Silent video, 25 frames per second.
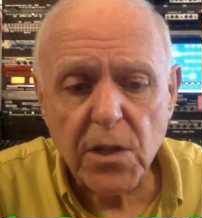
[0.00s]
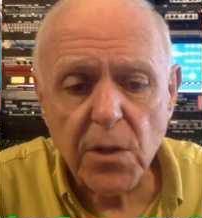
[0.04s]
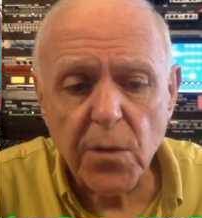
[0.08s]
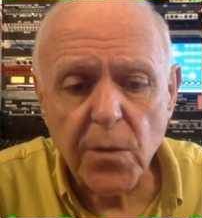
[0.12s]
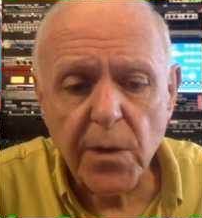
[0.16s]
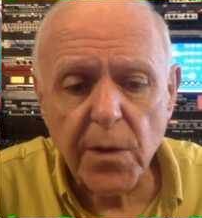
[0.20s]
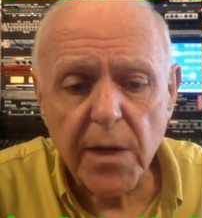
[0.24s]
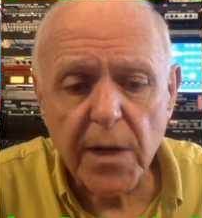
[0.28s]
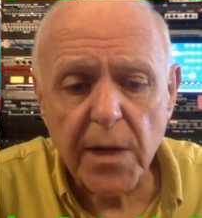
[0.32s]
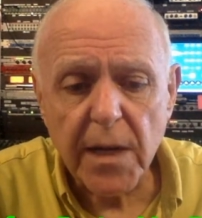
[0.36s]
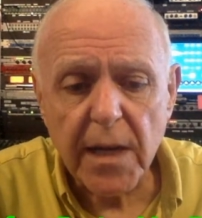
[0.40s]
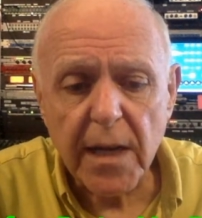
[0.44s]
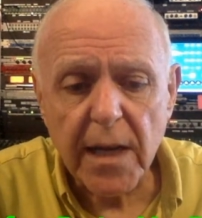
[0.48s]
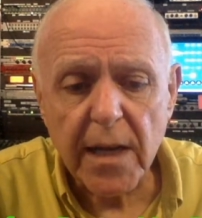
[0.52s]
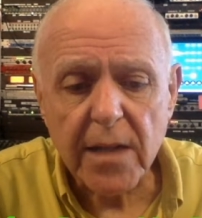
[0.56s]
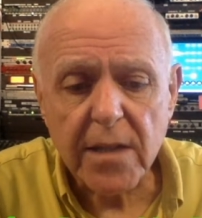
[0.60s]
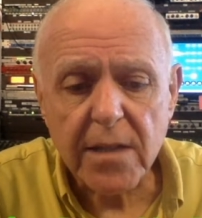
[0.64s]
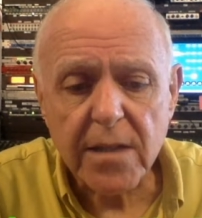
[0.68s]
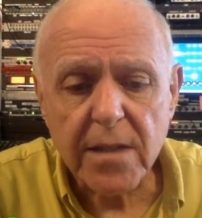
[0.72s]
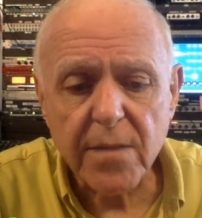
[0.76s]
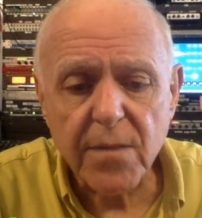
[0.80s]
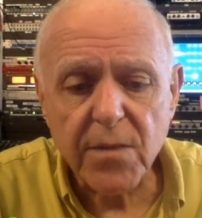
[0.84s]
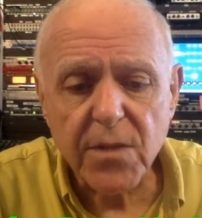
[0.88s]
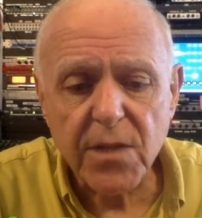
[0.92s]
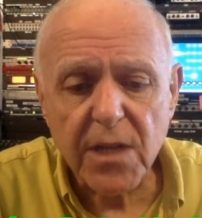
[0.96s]
so we're going to
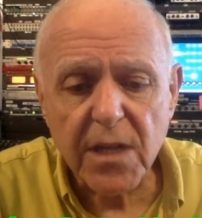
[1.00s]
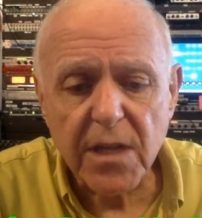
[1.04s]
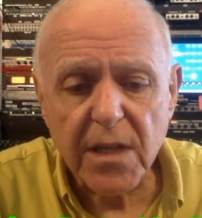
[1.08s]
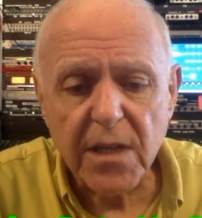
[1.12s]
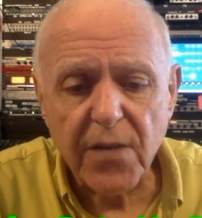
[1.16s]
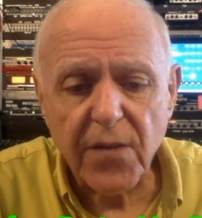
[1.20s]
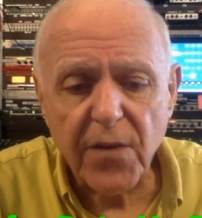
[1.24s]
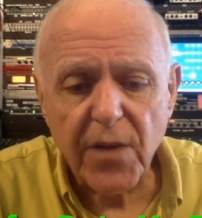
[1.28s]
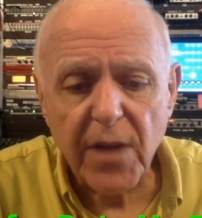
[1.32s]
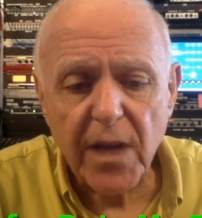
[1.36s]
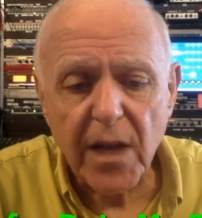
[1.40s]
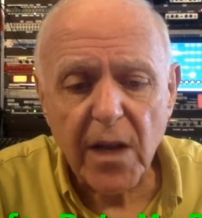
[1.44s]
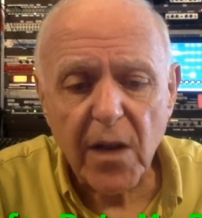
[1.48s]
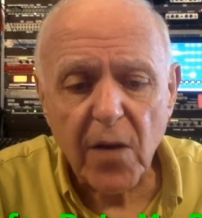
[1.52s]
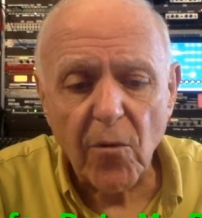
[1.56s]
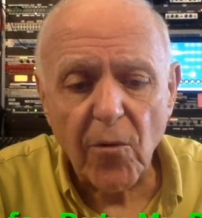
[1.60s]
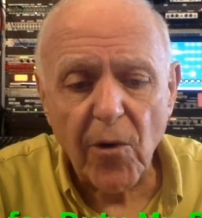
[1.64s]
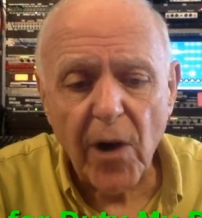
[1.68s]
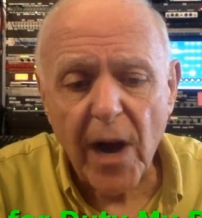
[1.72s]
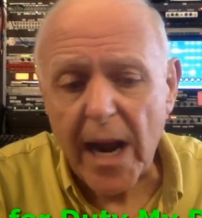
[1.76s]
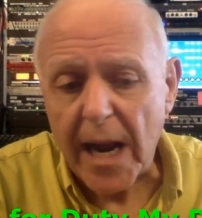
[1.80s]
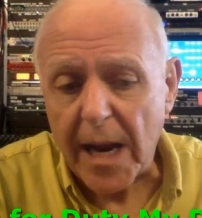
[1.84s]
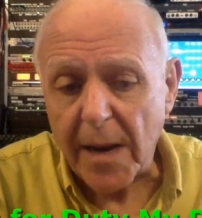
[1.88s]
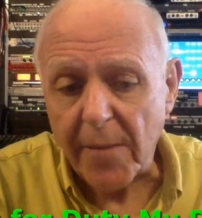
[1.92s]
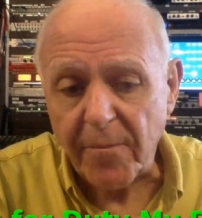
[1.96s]
get some significant
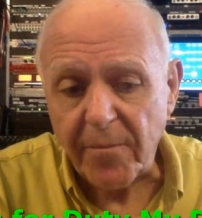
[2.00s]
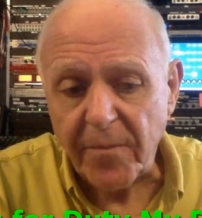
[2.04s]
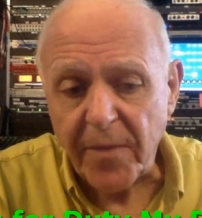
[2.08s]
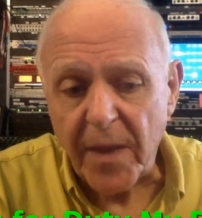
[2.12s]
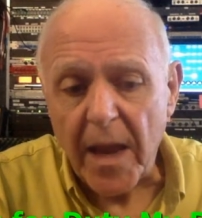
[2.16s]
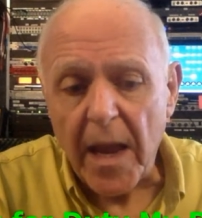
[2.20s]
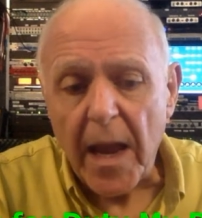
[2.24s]
rain.